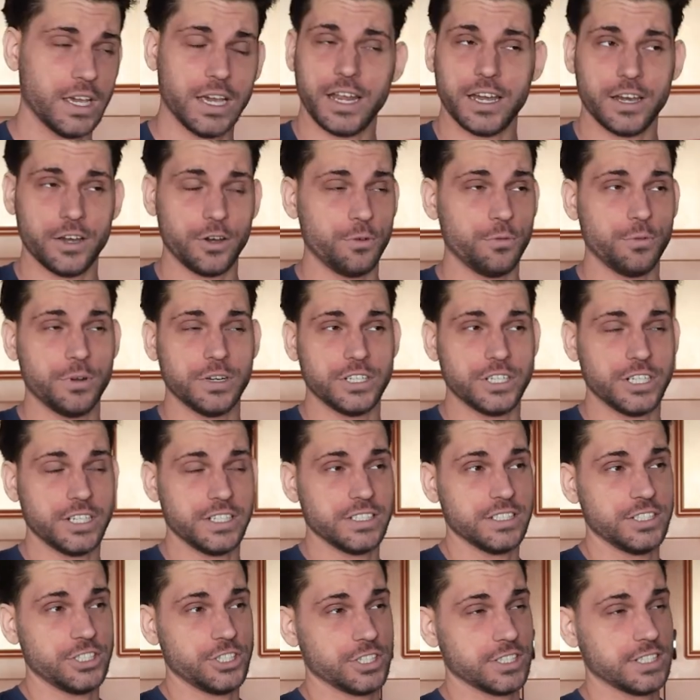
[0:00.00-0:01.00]
I don't know what I
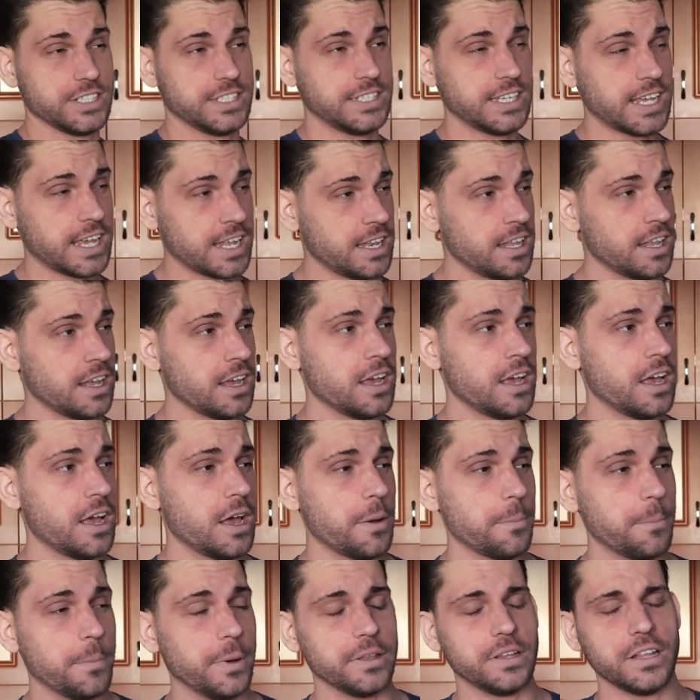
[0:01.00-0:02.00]
just said,
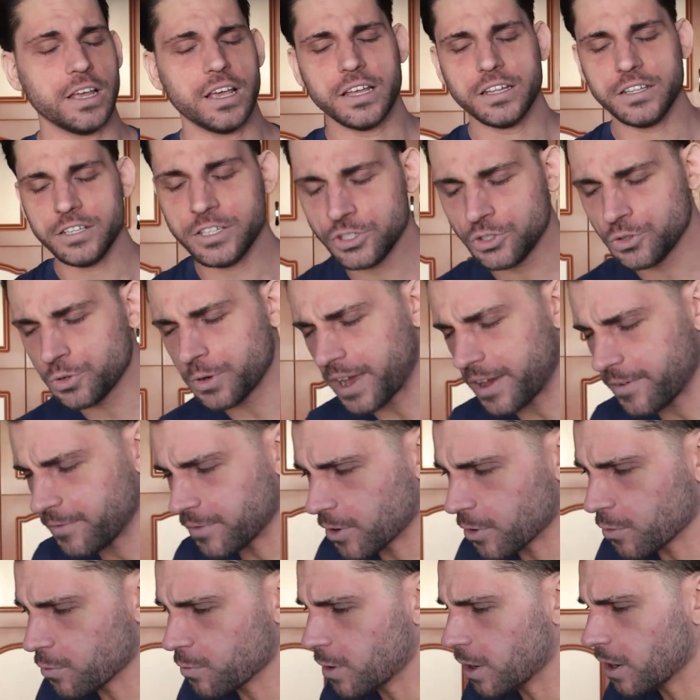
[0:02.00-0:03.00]
but did you
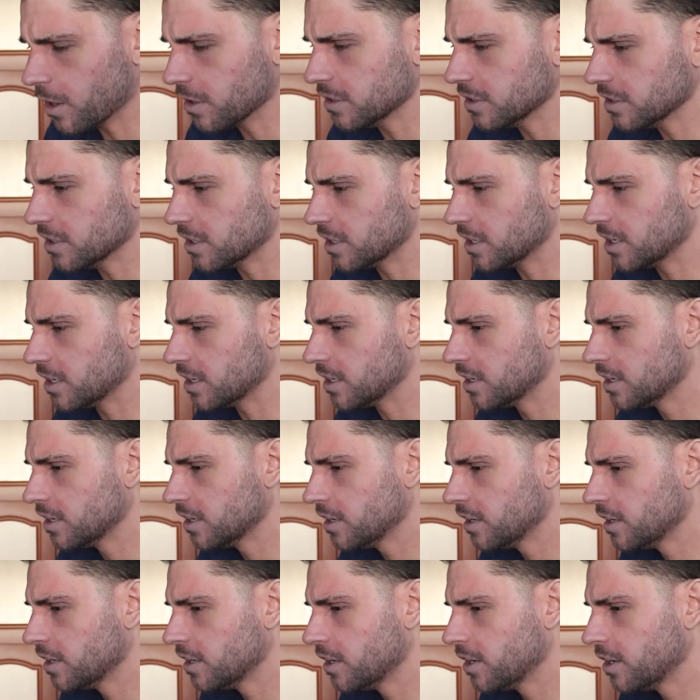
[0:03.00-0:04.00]
ever wonder
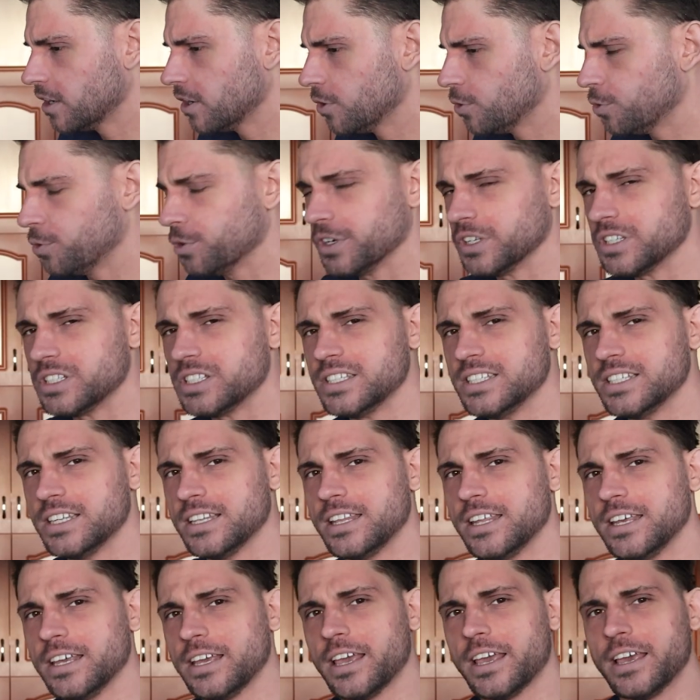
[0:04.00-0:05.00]
who is
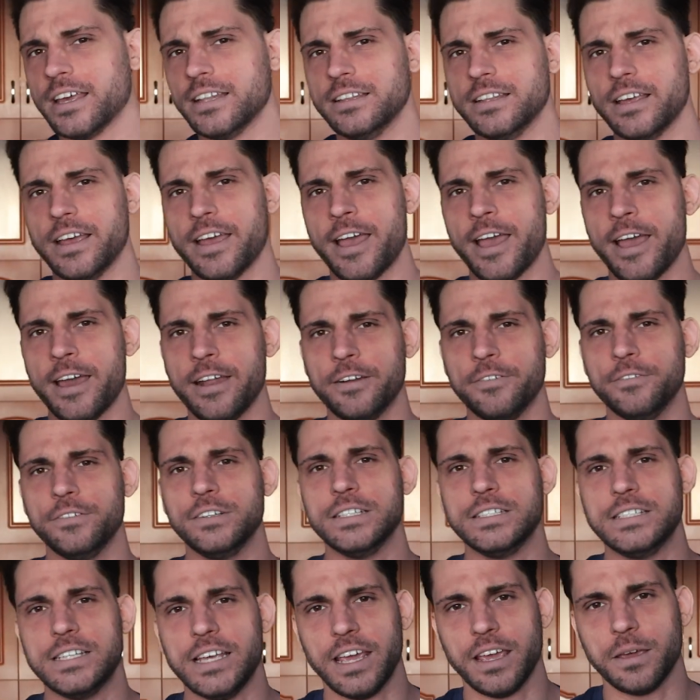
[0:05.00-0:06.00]
sitting at the head of
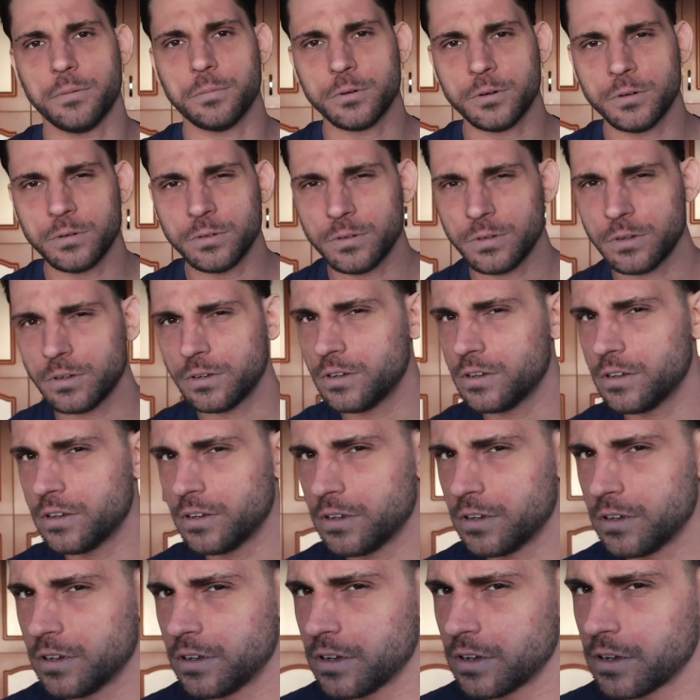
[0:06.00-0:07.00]
the table?
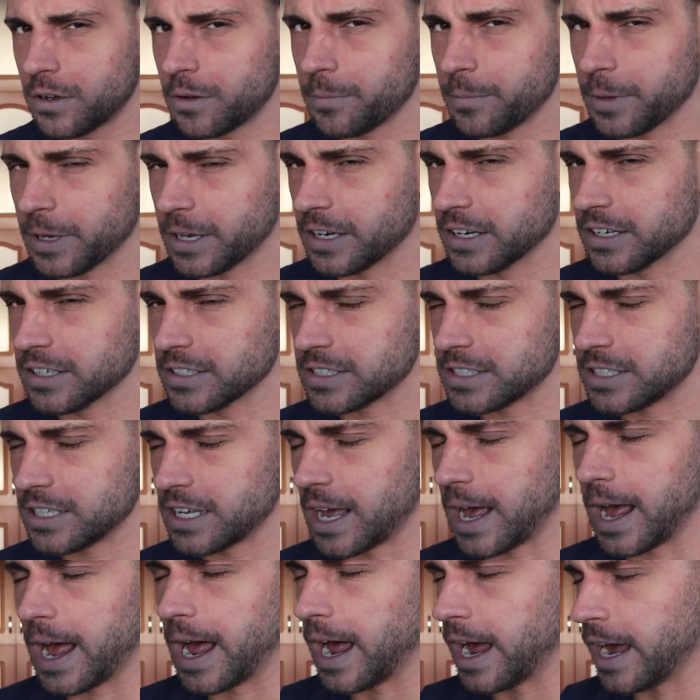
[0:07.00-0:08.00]
Because
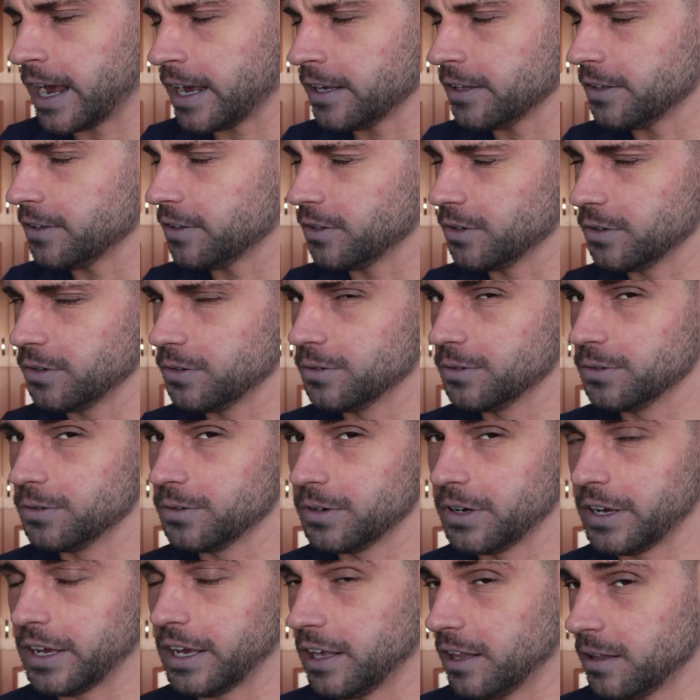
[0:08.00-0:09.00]
I knew
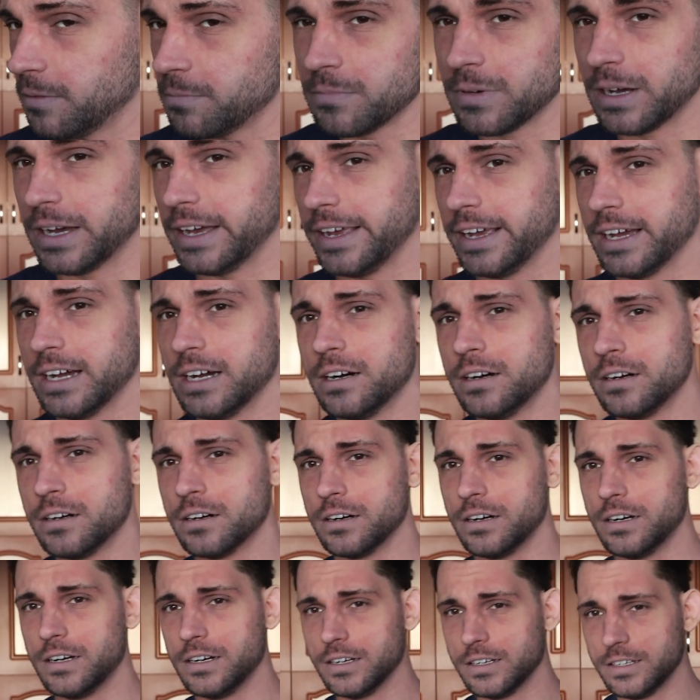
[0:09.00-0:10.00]
in my
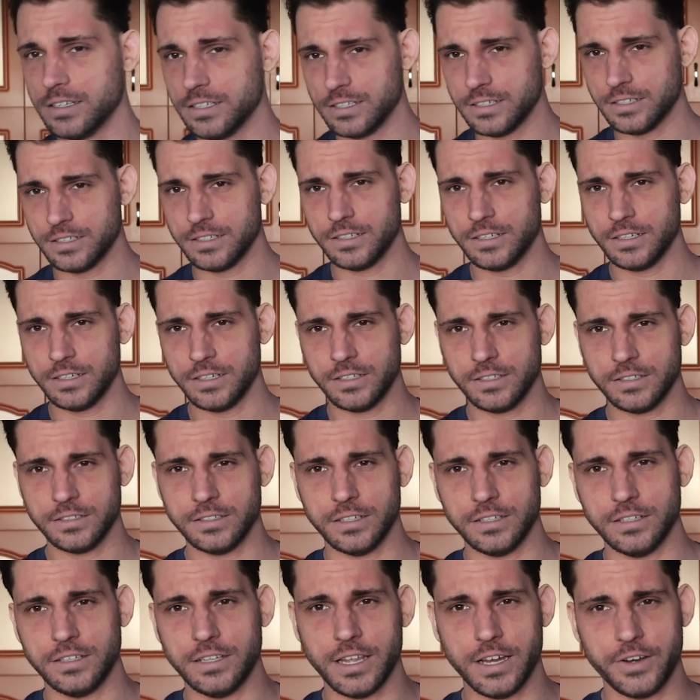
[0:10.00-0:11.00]
heart that